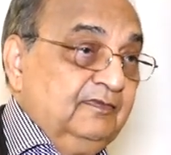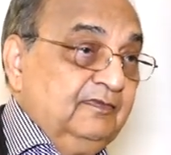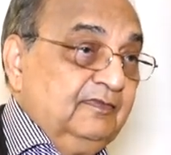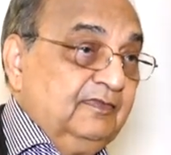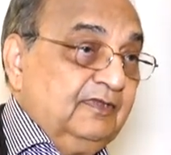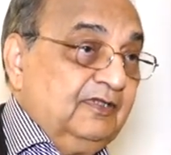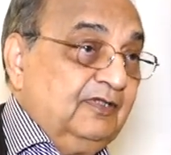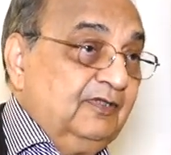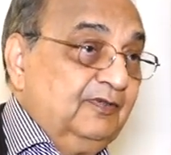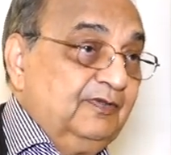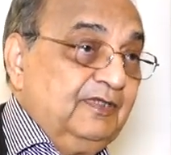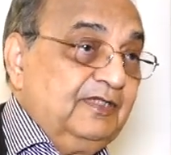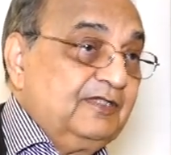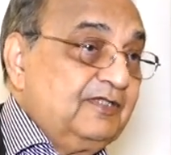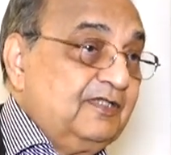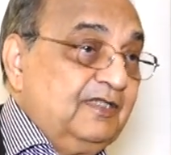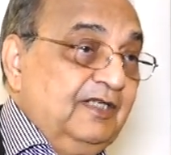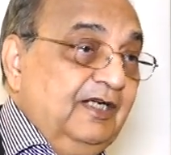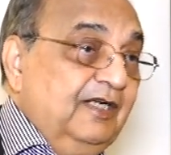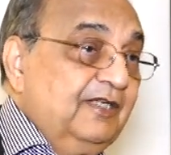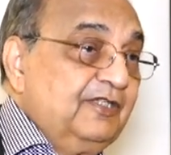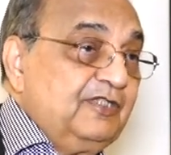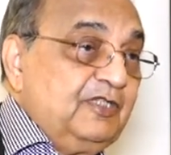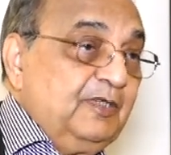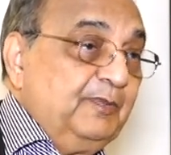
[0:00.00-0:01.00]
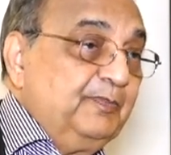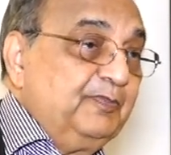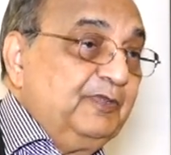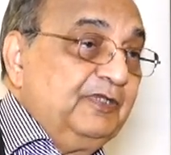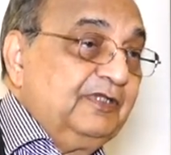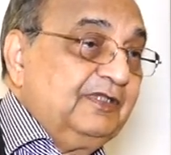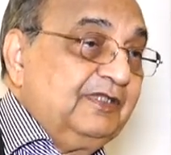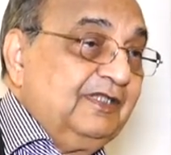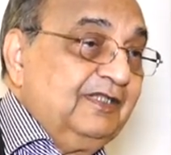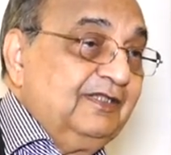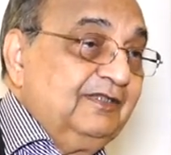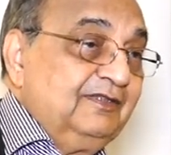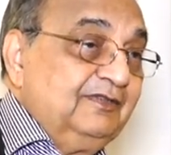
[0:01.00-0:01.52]
Now, it's not a simple
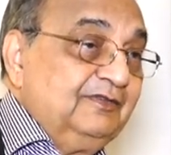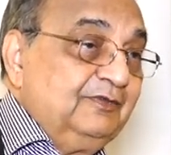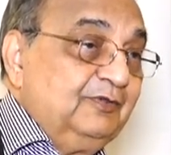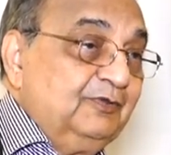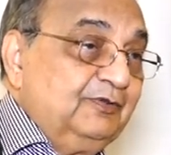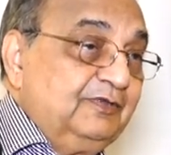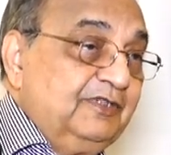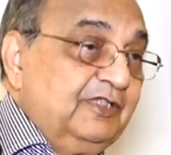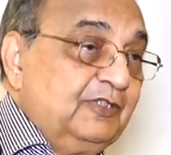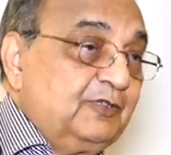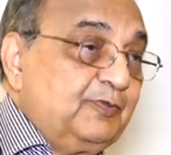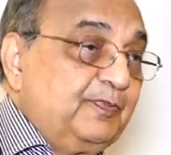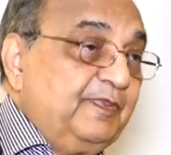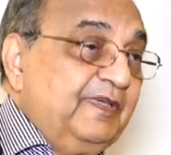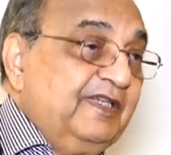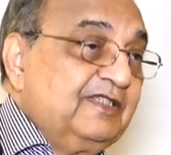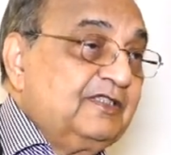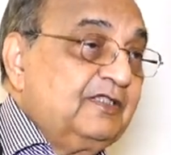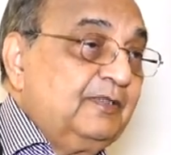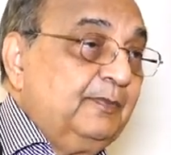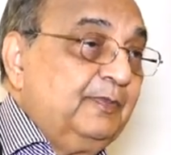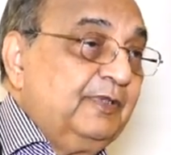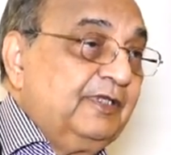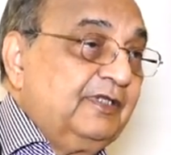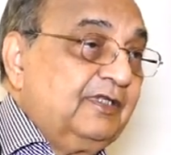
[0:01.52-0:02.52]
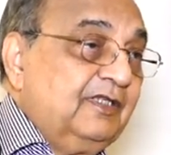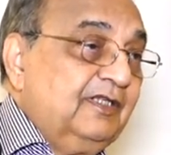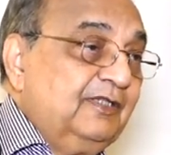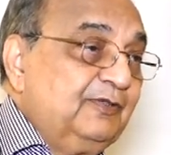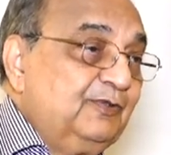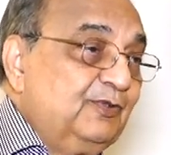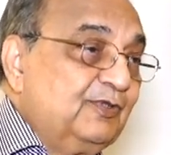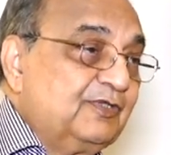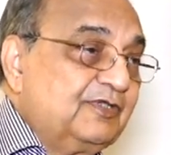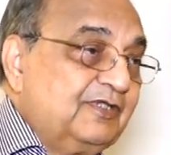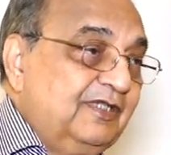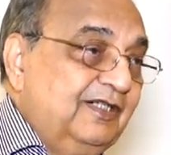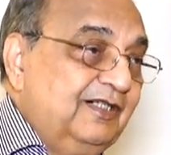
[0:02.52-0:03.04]
thing. You just press the button and
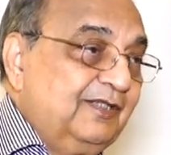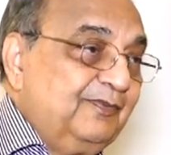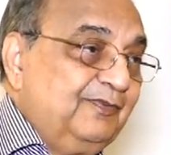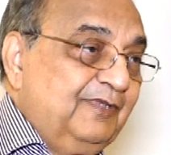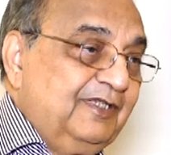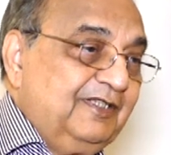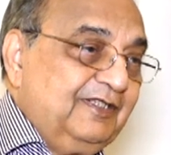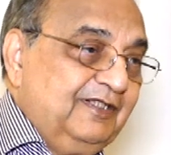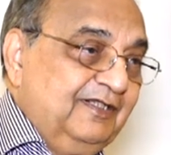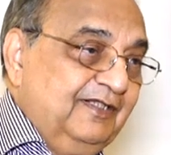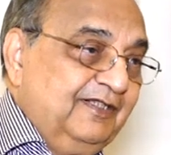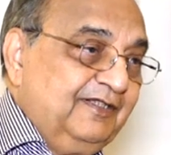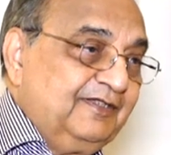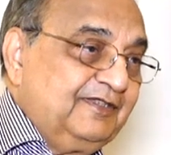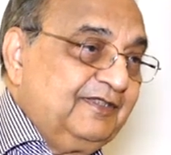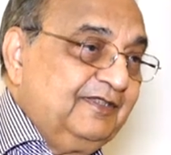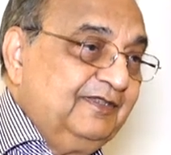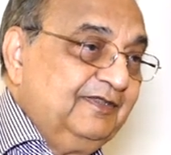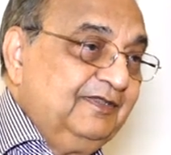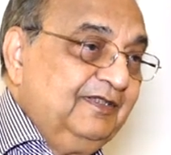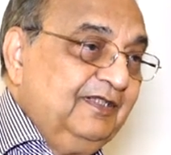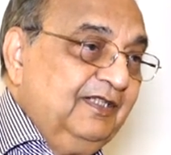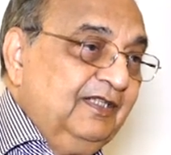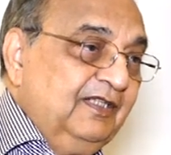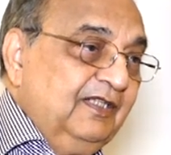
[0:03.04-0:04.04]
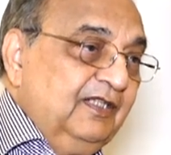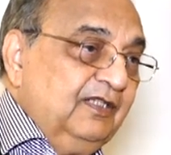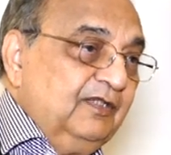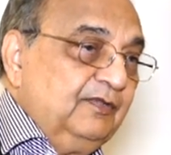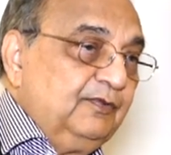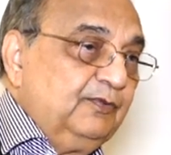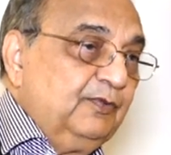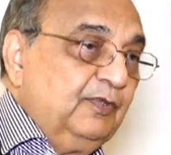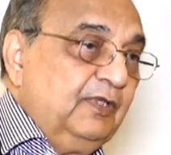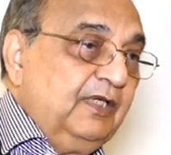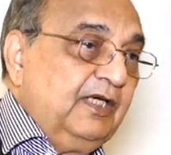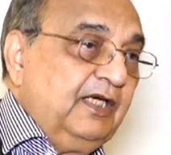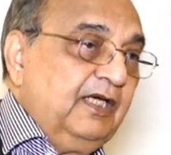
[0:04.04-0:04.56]
you start ventilation.
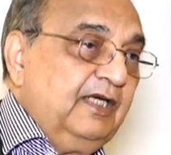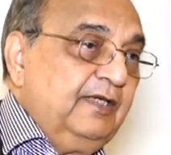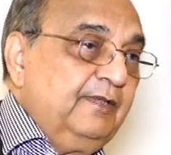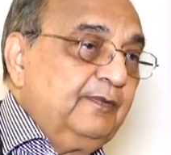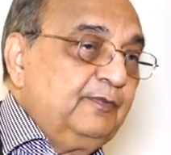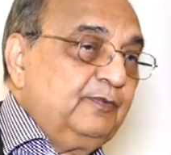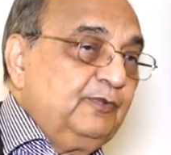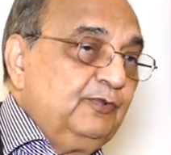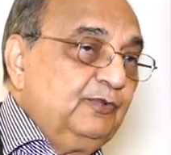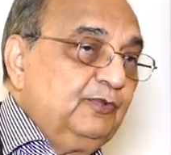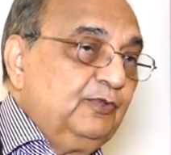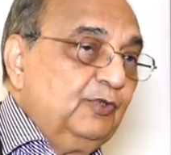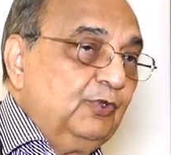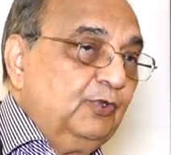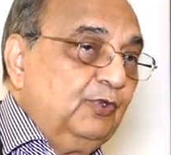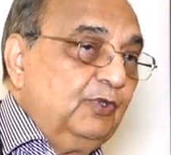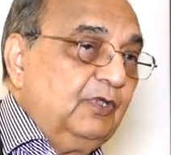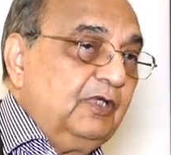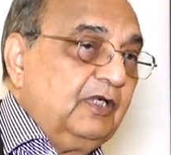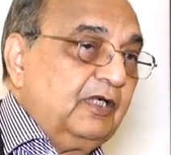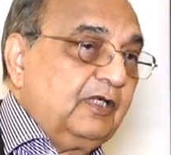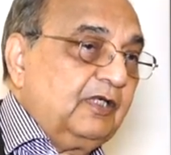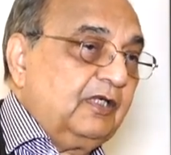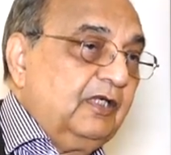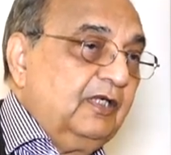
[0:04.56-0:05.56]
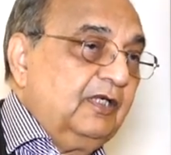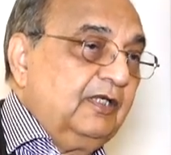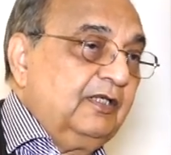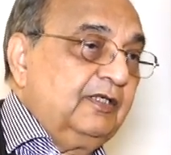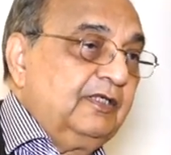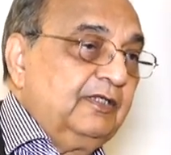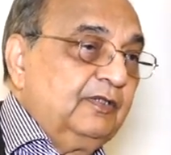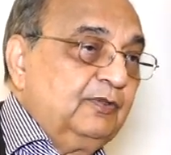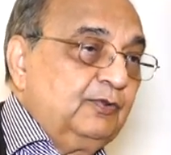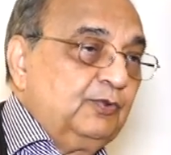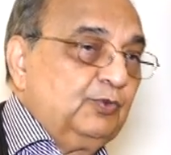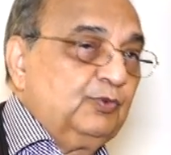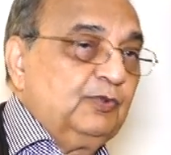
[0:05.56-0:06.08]
You will have to go
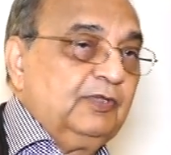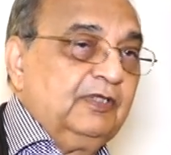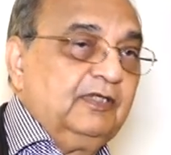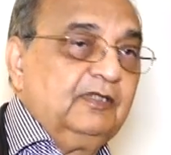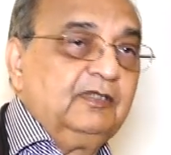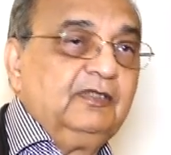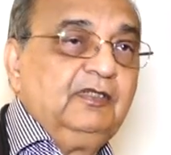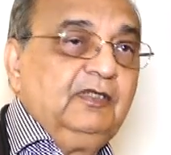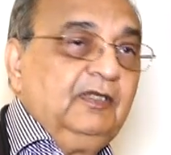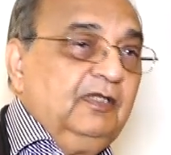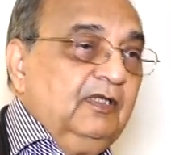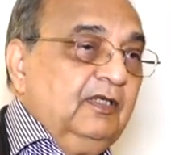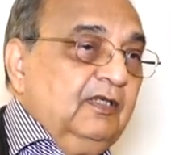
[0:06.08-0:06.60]
according to the,